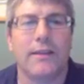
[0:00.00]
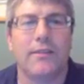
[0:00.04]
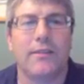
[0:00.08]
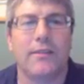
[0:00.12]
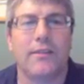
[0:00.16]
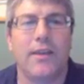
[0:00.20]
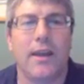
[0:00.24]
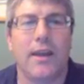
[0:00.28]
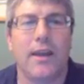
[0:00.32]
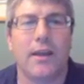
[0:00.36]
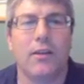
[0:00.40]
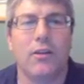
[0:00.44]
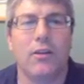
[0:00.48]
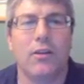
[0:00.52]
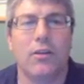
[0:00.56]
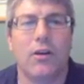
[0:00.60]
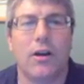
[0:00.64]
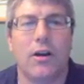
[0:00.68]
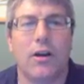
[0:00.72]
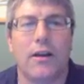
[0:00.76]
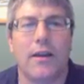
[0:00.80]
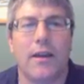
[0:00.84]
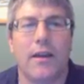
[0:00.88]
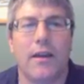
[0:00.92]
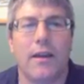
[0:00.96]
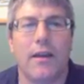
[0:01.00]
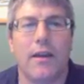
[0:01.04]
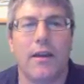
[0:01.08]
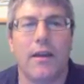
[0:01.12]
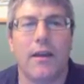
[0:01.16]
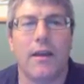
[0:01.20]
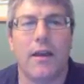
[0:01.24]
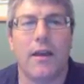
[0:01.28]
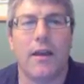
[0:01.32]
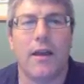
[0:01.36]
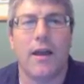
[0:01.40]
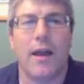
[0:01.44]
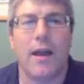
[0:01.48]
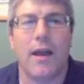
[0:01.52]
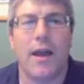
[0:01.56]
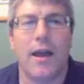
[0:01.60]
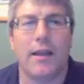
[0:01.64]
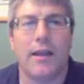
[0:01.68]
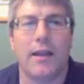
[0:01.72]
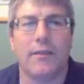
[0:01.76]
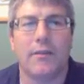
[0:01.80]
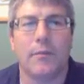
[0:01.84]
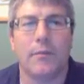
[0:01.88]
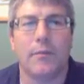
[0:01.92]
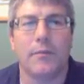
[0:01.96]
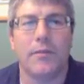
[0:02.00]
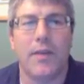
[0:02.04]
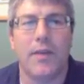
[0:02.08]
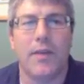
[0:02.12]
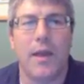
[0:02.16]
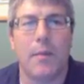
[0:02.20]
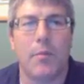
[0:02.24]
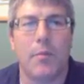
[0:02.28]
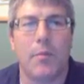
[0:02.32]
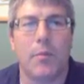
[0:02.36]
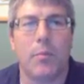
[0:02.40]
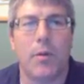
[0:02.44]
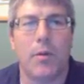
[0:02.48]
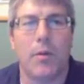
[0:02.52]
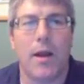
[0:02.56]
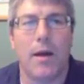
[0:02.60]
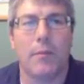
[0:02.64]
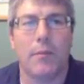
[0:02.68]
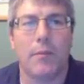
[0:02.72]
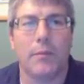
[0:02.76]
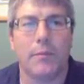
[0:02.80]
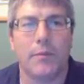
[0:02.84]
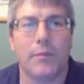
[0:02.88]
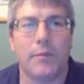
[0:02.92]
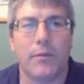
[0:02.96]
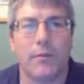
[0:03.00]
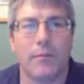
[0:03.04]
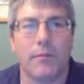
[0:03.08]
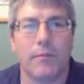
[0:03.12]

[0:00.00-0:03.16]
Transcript: take a look at some sample problems.